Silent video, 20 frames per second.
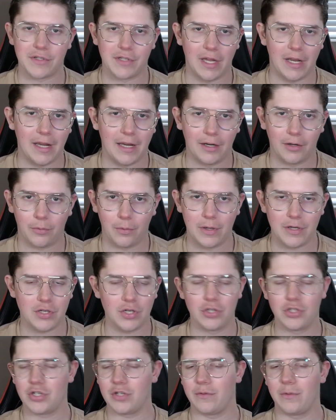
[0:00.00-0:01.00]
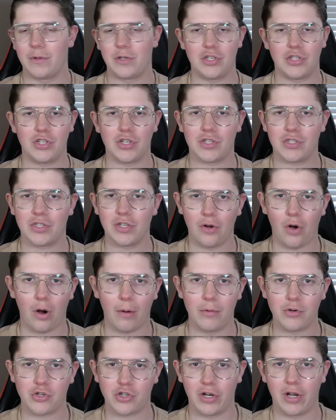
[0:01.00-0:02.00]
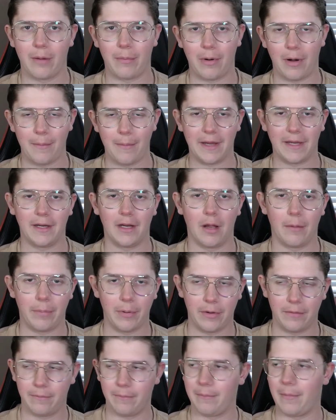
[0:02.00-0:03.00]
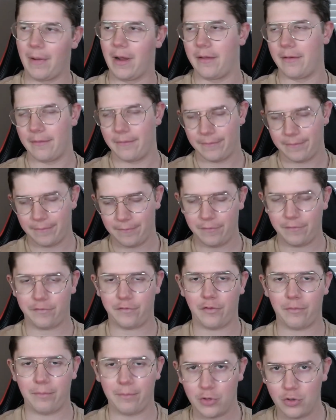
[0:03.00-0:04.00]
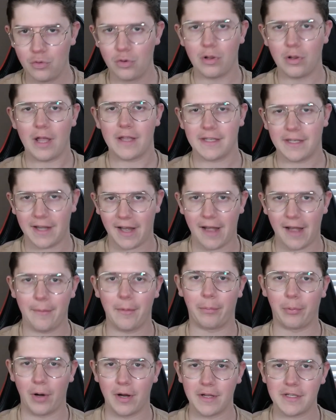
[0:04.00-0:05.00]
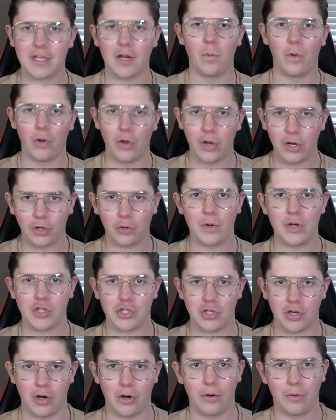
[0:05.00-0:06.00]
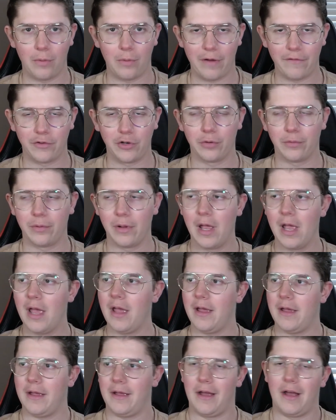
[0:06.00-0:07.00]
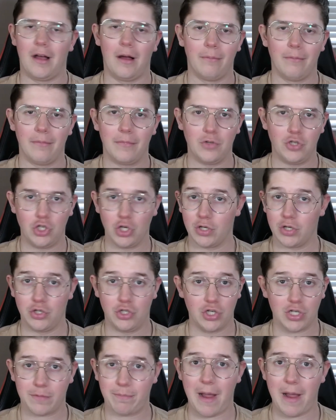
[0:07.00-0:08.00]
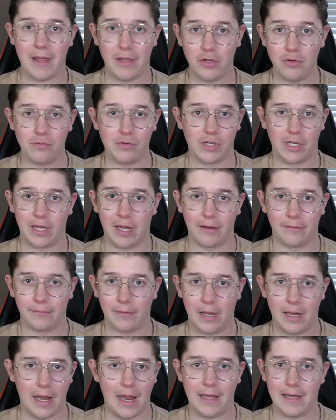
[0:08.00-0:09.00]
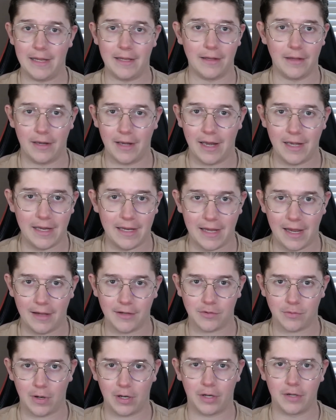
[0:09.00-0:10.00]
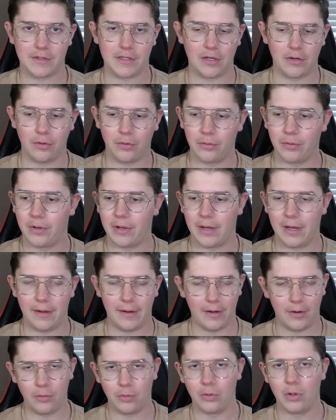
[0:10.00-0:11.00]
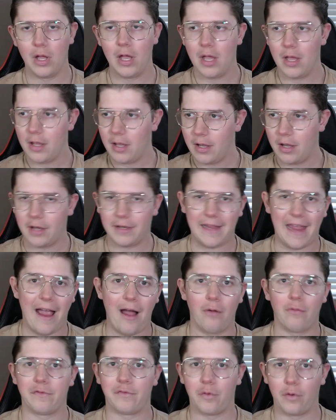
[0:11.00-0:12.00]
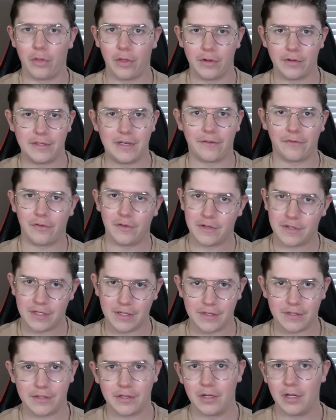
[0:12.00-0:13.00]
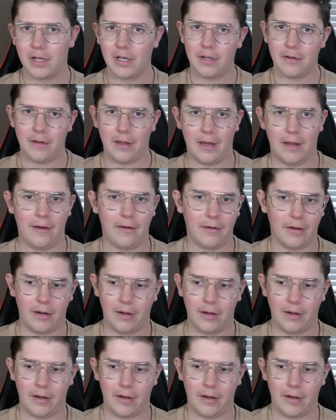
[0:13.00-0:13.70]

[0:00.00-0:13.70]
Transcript: increase, which is just an arbitrary number I'm making up. But utilizing dynamic pricing will increase your revenue just by using it in any case, right? Because it'll account for the differences in